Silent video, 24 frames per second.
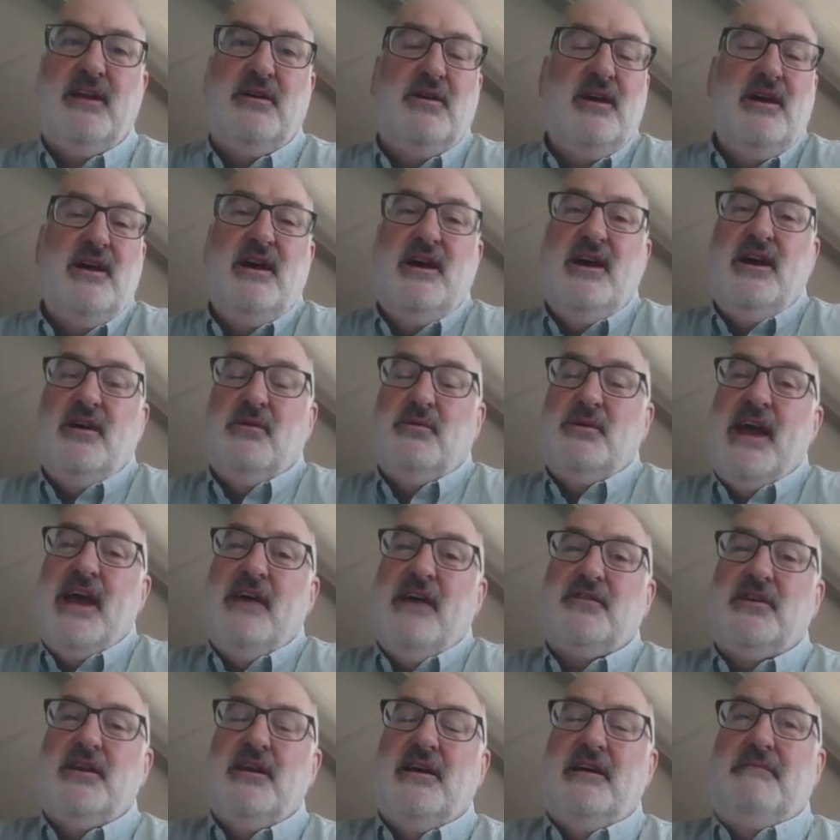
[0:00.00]
then we
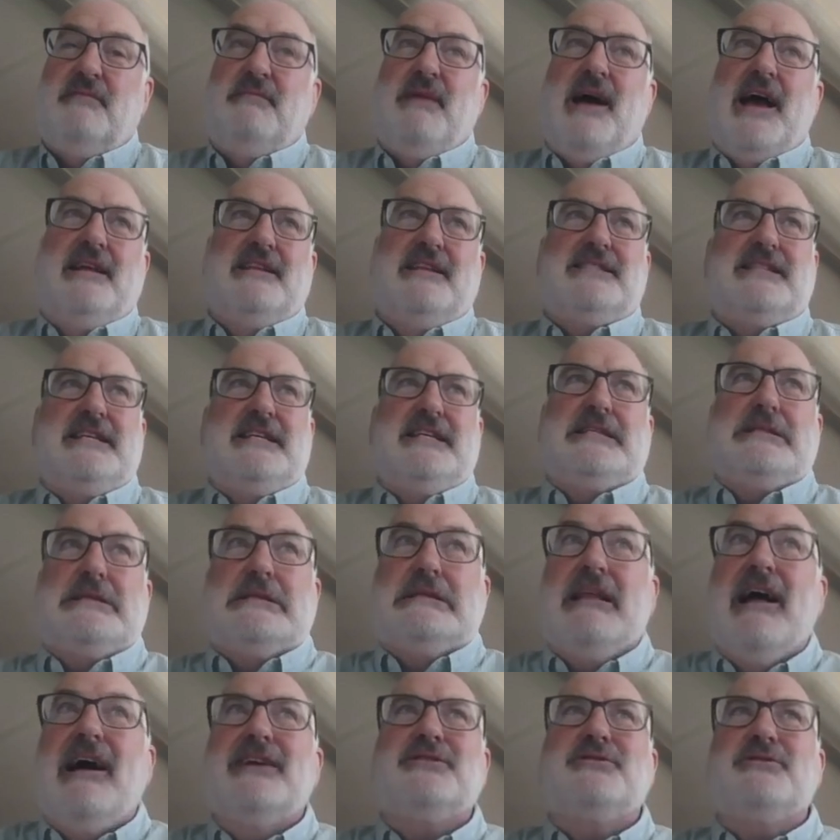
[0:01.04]
have to,
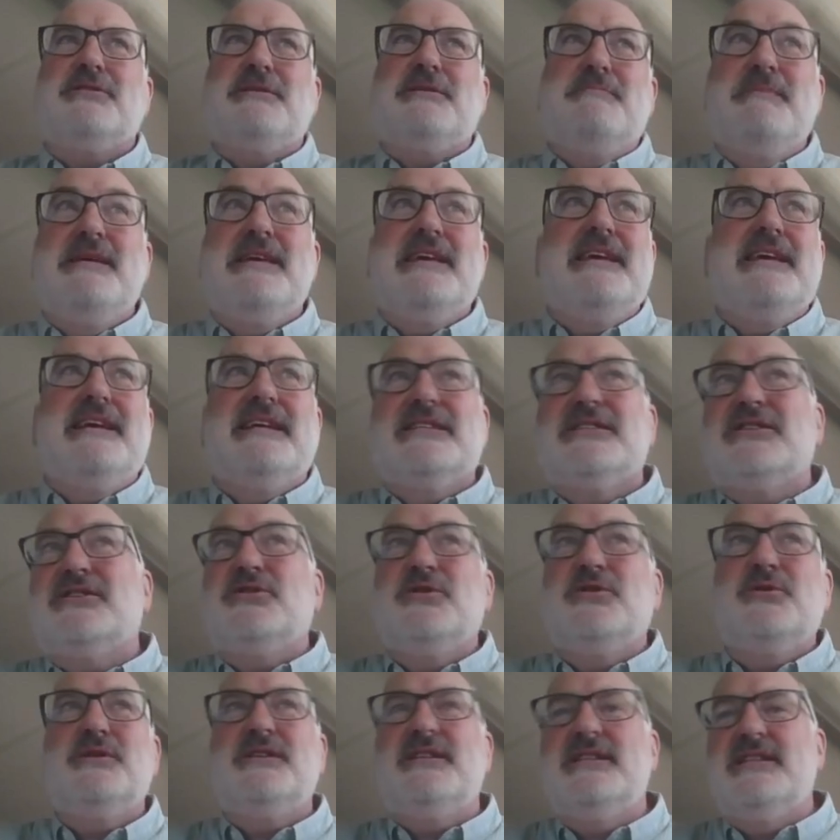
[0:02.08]
it's largely me and
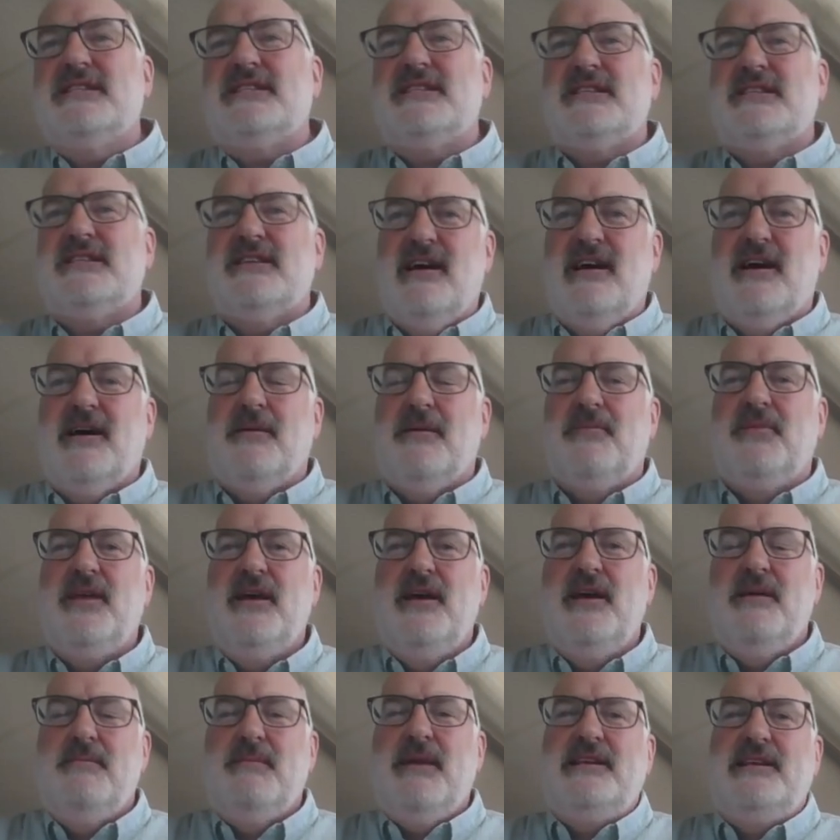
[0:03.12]
students
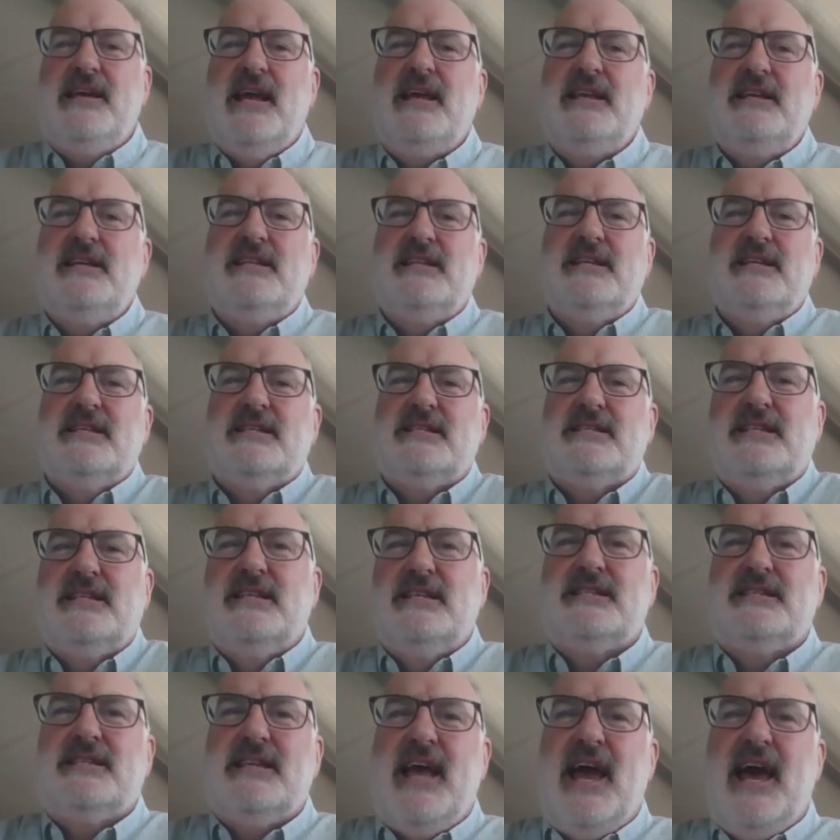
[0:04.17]
maintaining
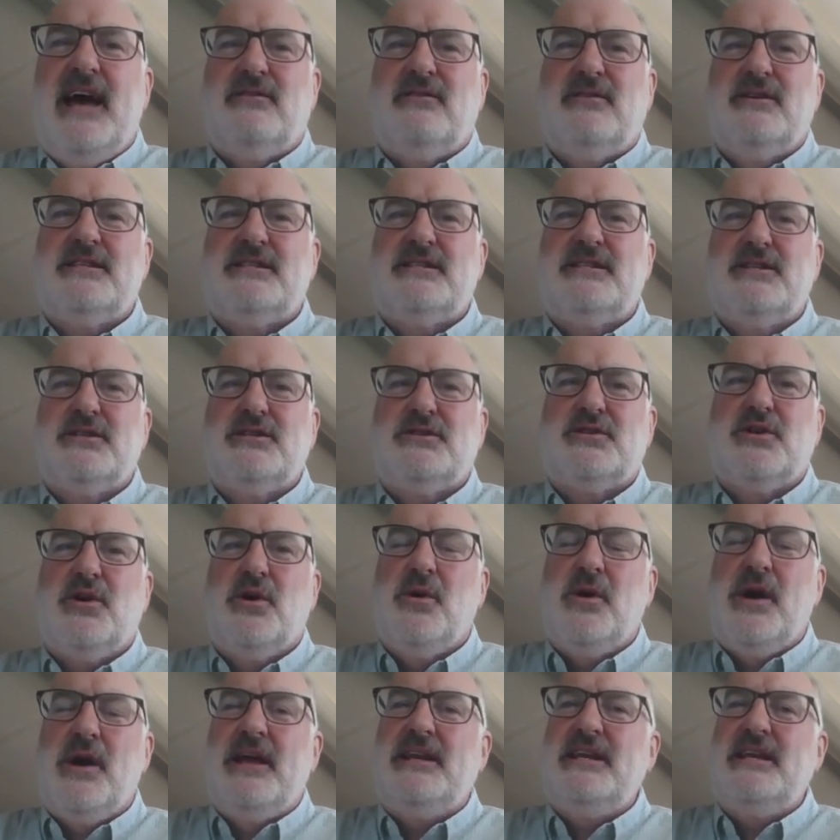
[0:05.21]
this atlas. And
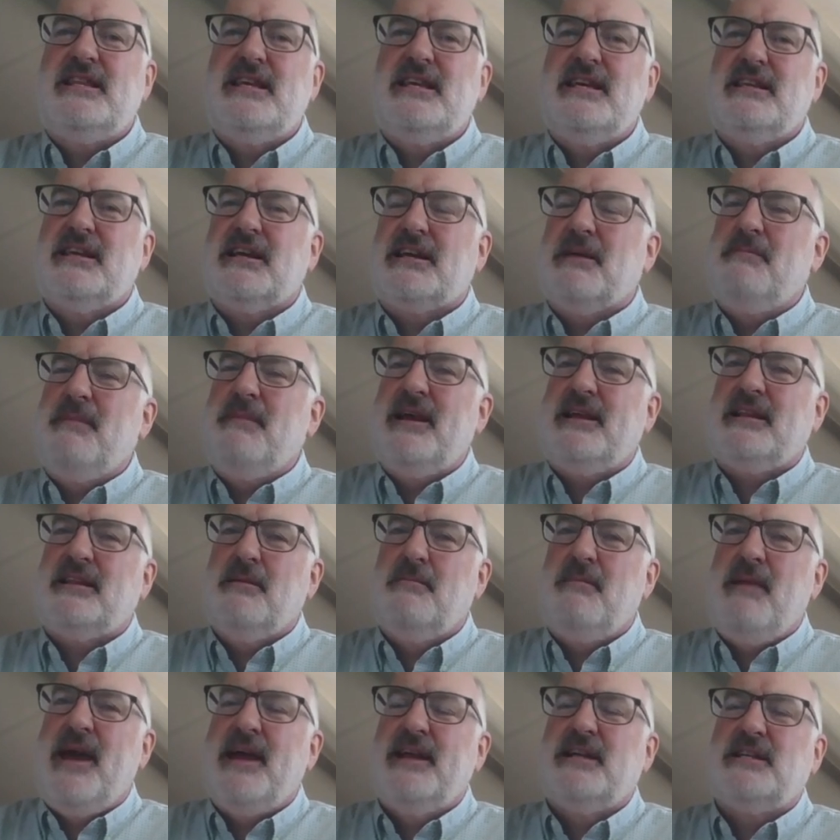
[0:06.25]
so anything that can make
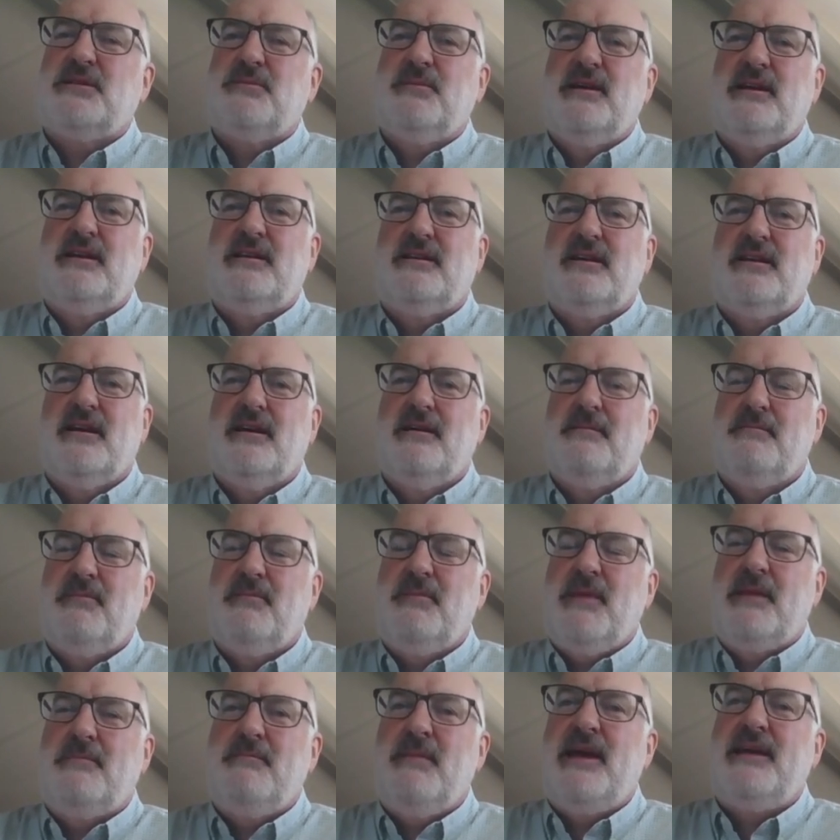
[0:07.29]
the management
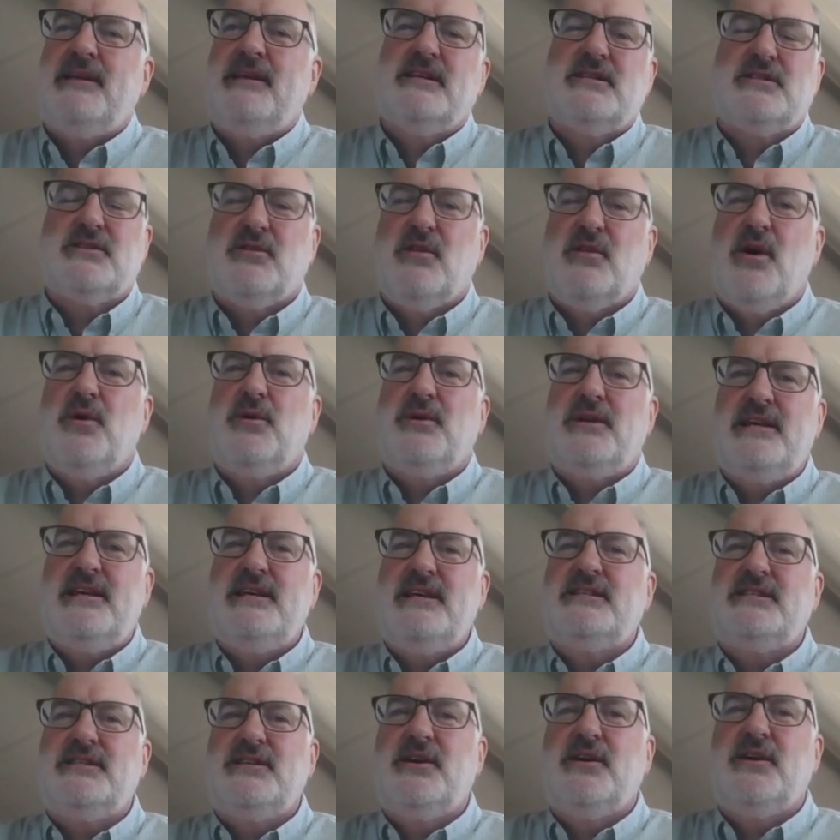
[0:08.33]
and maintenance load
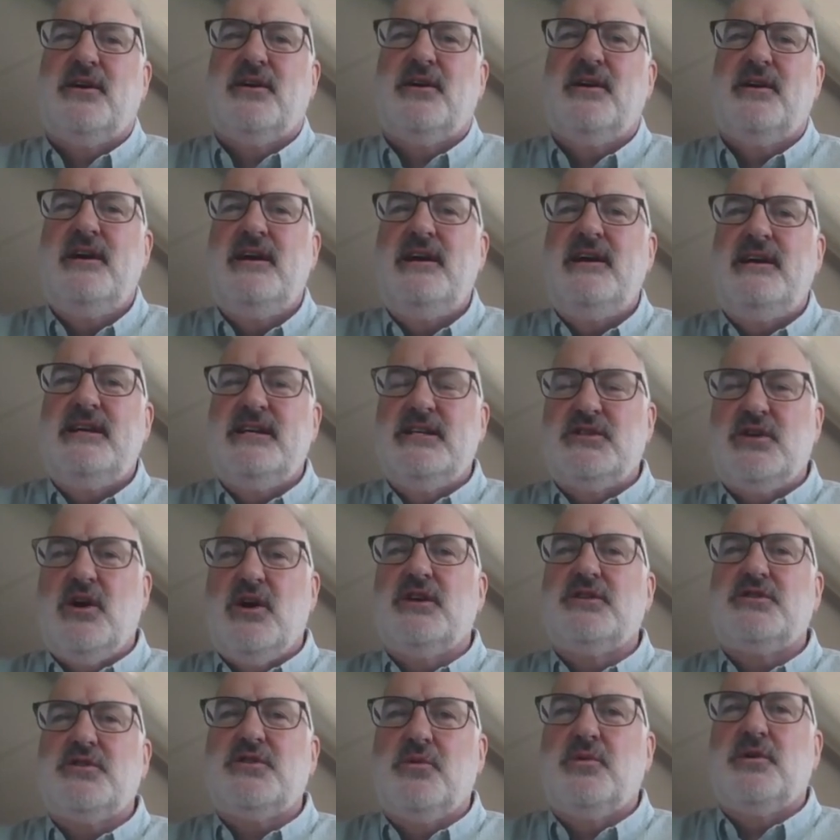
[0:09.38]
easier is
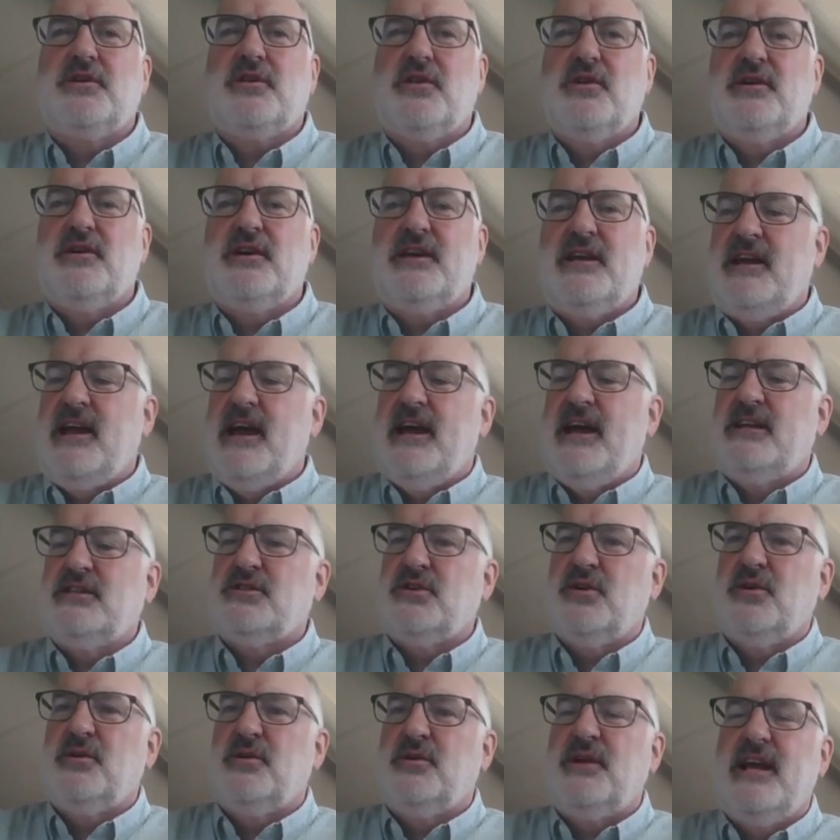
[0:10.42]
also worth looking at.
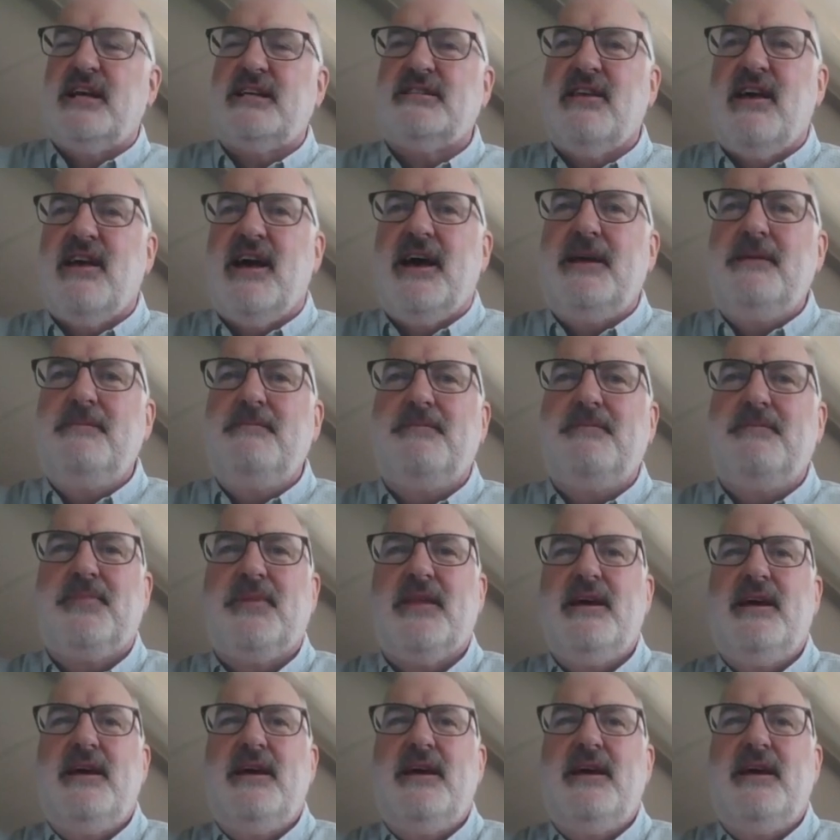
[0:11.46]
So next slide.